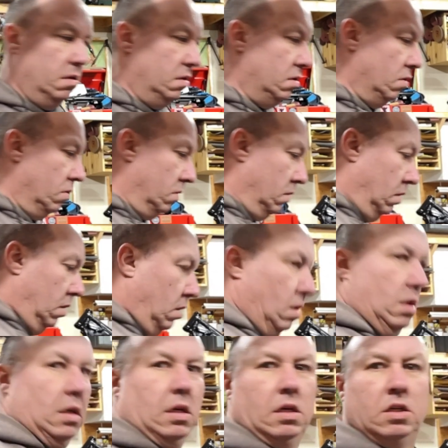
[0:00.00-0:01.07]
So
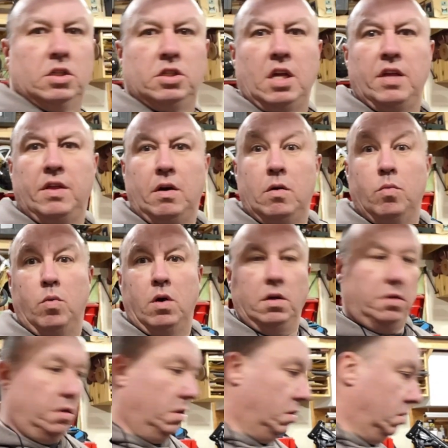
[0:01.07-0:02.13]
stay there and watch.